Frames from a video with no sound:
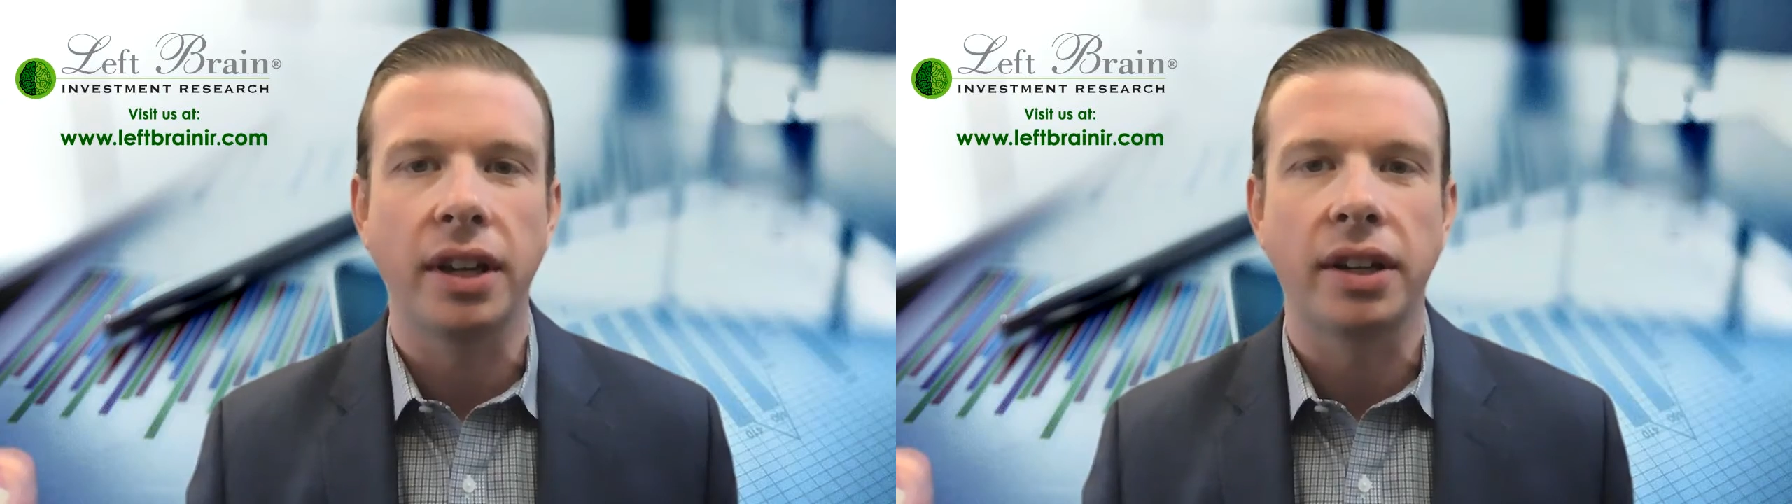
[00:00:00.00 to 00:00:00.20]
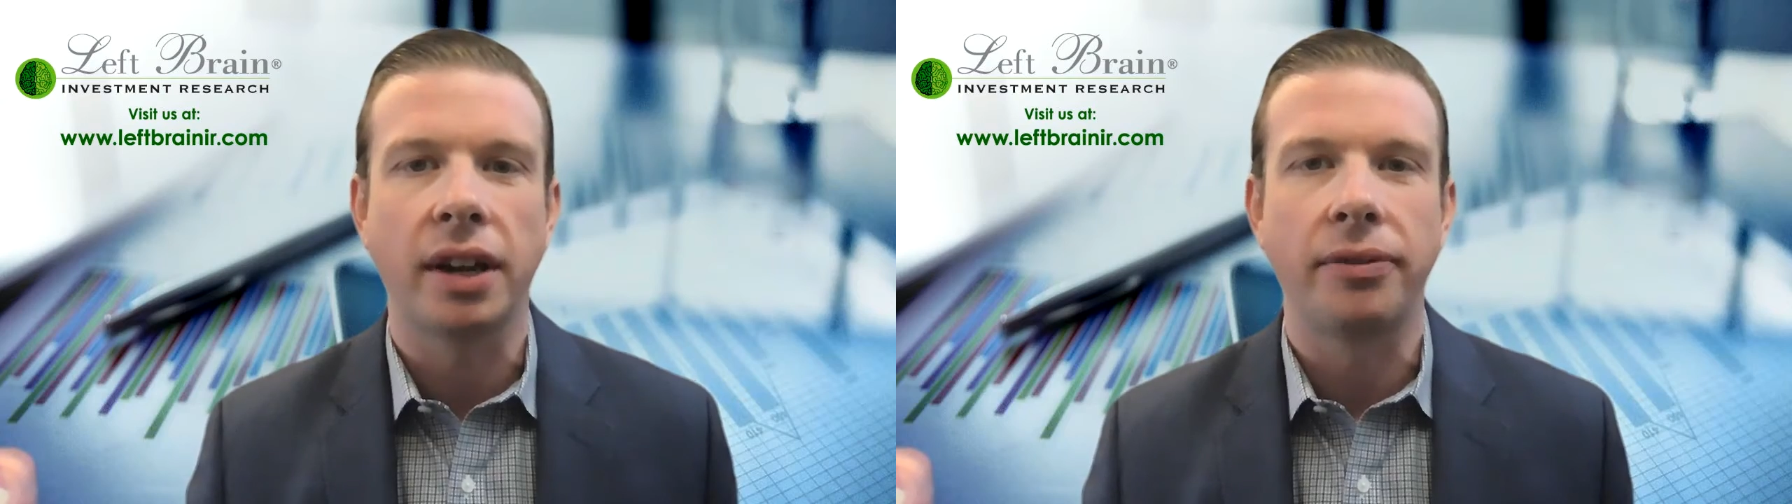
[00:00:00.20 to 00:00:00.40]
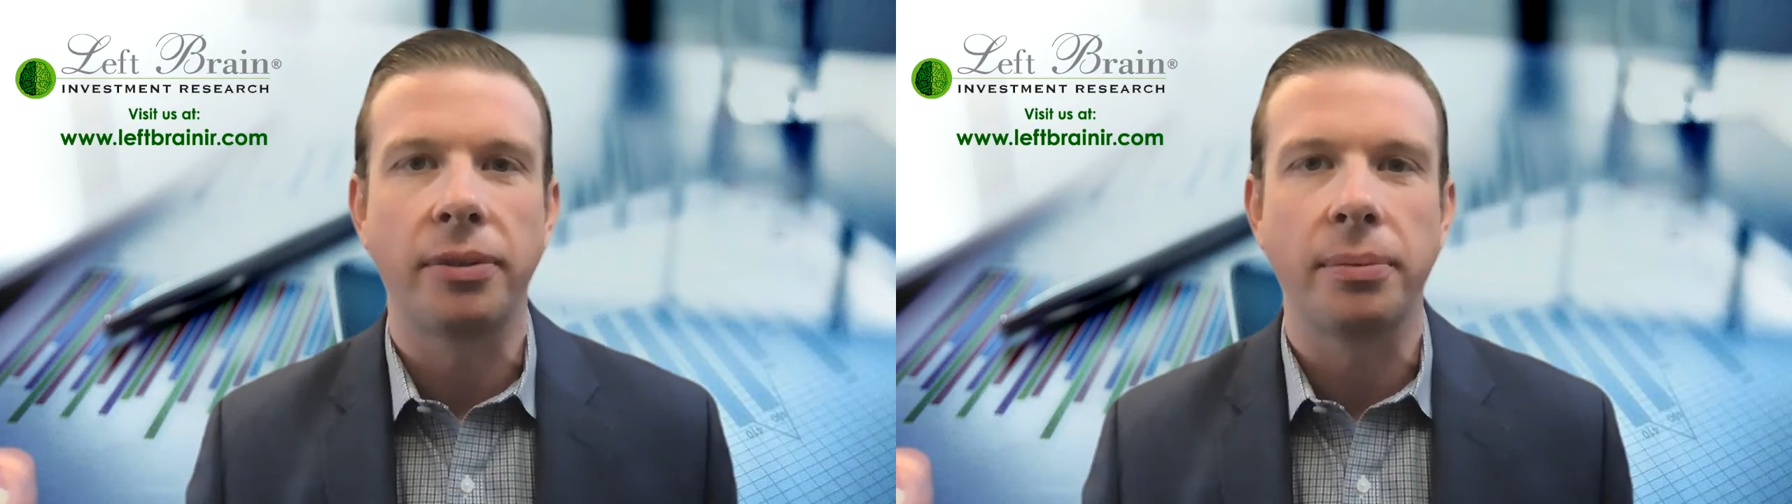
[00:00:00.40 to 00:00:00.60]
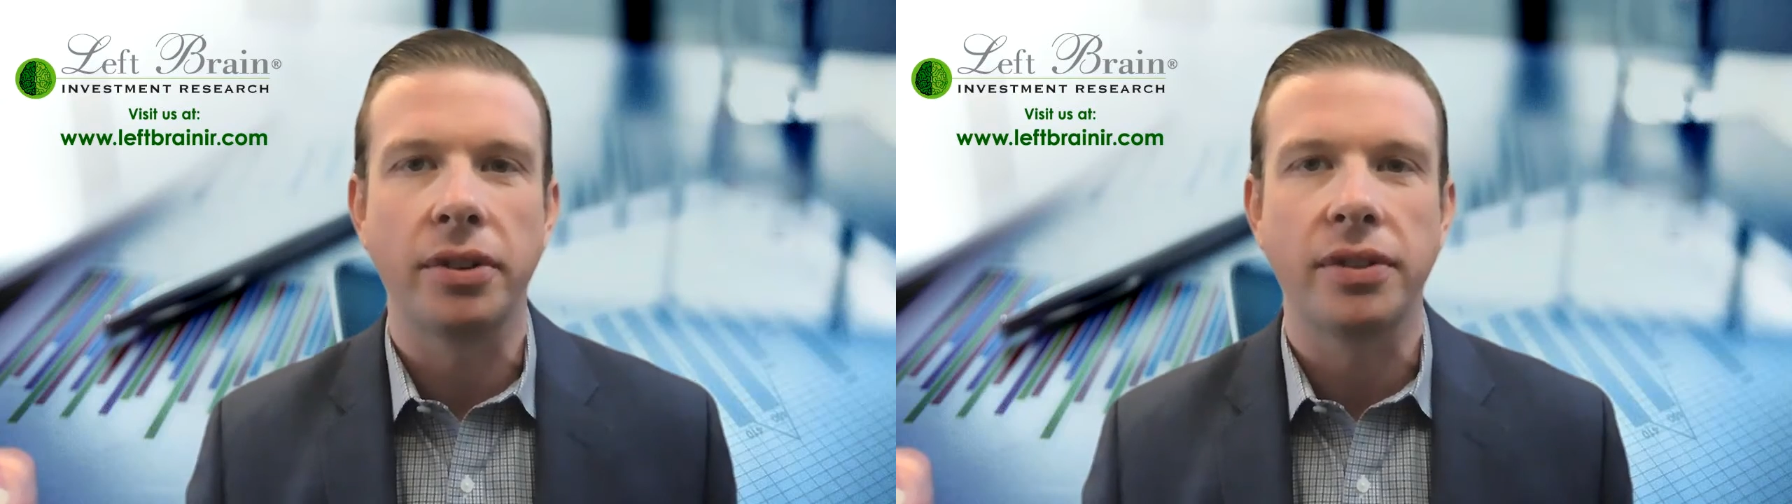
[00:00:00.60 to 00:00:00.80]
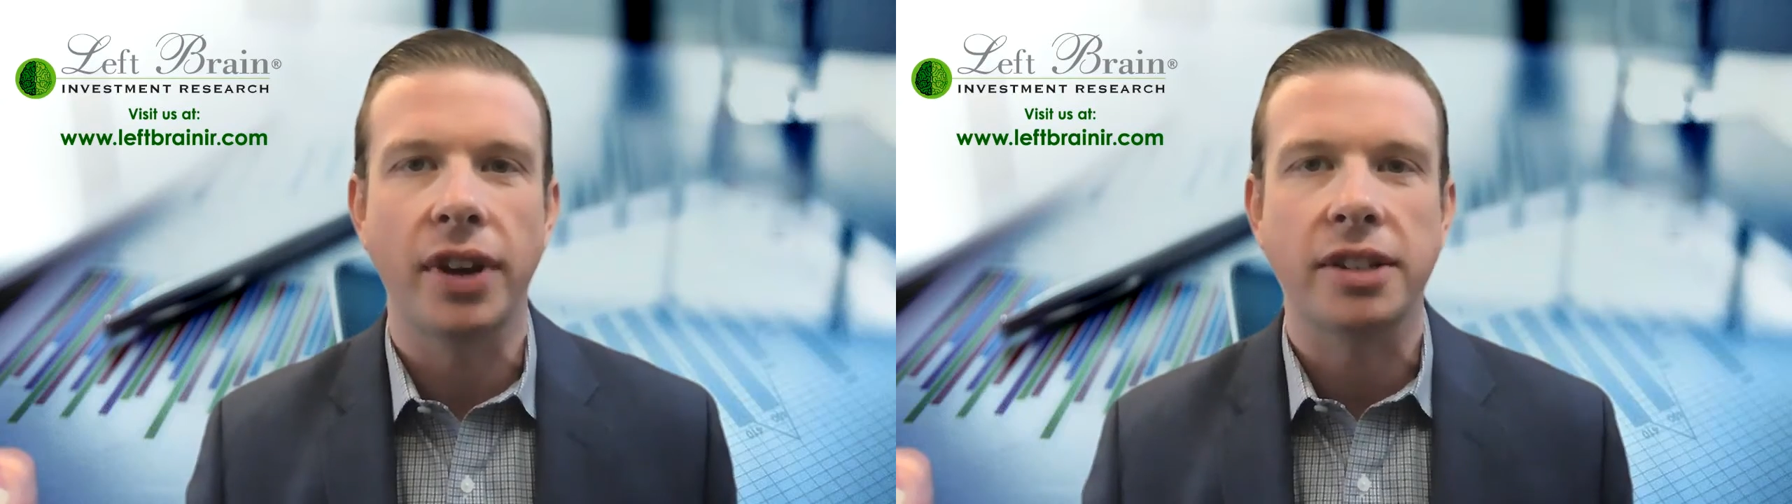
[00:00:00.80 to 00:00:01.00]
income from those
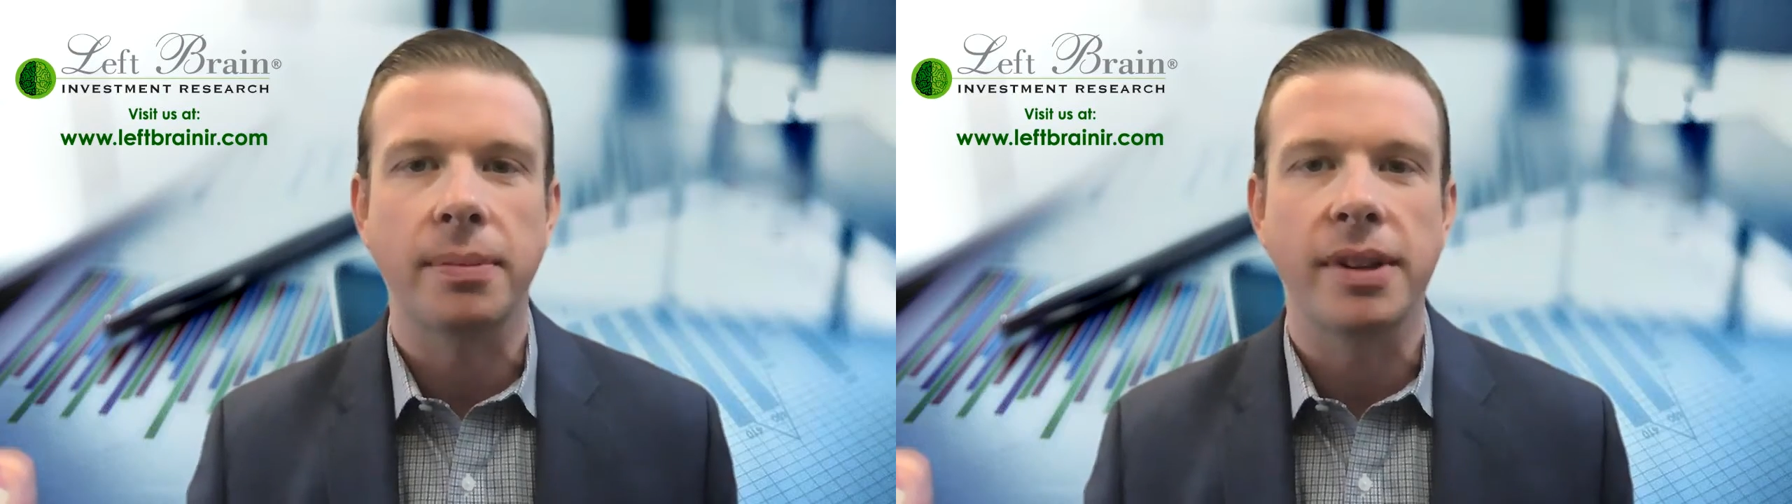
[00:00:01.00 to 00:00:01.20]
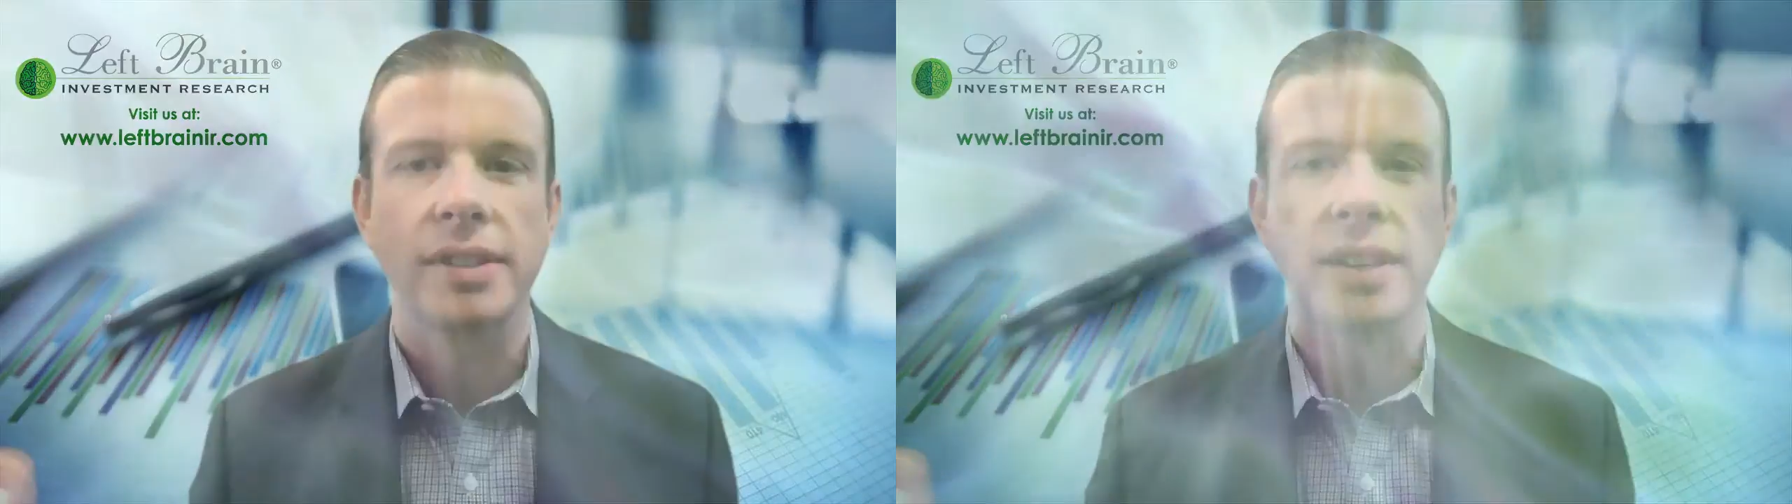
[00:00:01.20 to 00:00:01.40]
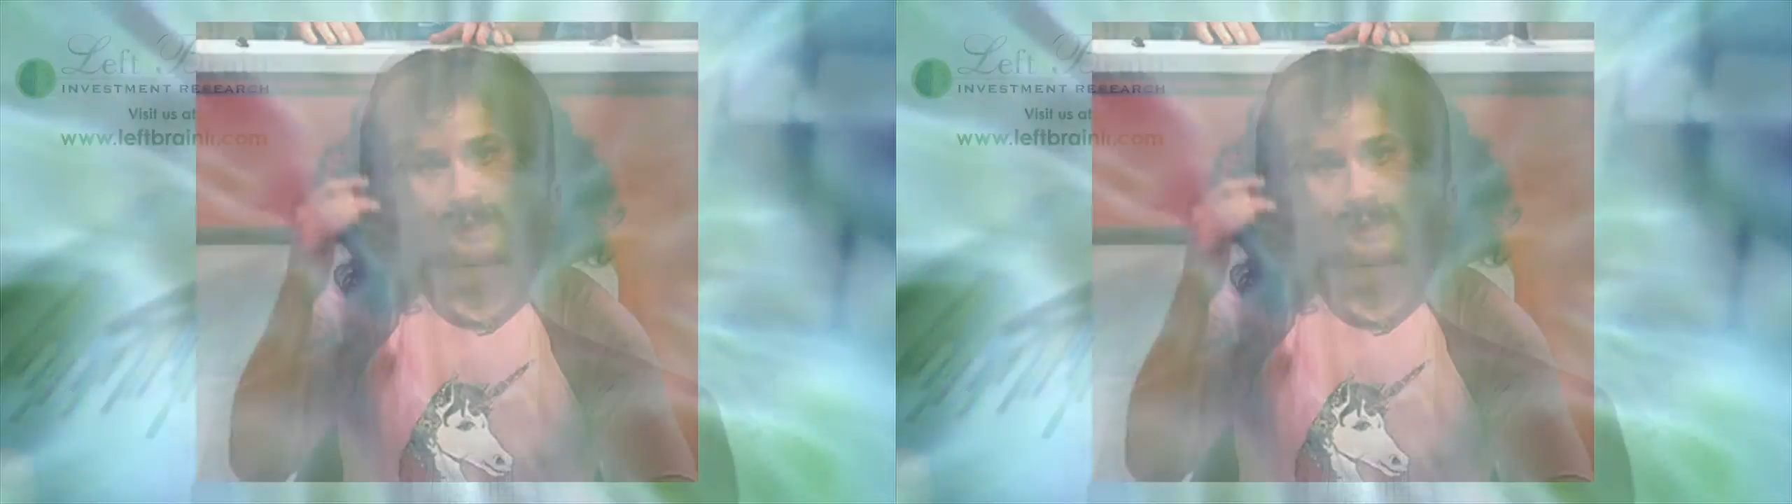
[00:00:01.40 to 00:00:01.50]
investments.